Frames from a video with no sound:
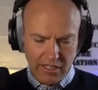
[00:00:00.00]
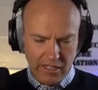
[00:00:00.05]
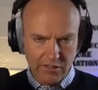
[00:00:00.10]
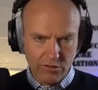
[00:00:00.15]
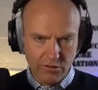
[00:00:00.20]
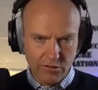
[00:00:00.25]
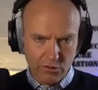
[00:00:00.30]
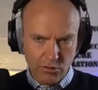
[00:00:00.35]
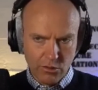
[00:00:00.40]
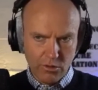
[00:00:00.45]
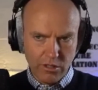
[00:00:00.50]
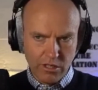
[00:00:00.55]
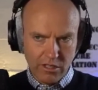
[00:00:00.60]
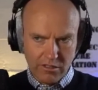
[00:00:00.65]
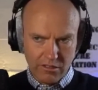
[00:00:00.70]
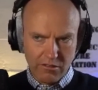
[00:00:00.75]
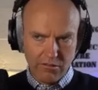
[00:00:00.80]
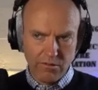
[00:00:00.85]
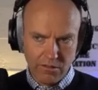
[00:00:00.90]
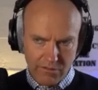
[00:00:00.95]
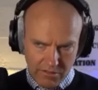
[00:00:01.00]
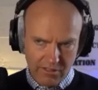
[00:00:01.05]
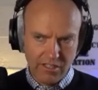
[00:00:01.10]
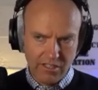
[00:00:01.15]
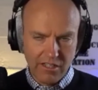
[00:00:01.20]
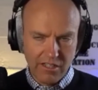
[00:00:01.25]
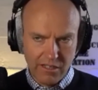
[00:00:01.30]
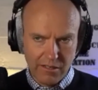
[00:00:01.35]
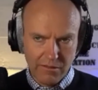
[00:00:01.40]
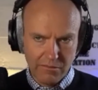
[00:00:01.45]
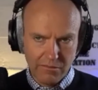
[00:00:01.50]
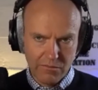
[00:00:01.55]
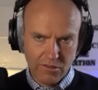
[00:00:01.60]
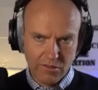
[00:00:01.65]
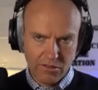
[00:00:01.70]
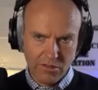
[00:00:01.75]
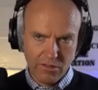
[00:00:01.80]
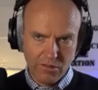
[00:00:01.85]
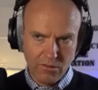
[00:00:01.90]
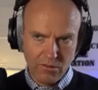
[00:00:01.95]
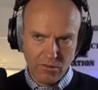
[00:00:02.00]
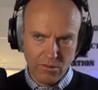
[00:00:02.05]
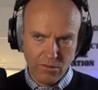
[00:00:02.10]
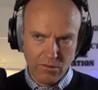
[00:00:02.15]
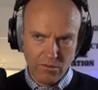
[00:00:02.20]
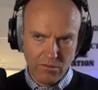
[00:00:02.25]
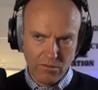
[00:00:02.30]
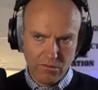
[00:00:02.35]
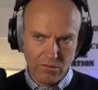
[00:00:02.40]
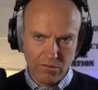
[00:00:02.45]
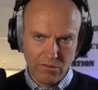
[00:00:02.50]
and you do that across teams so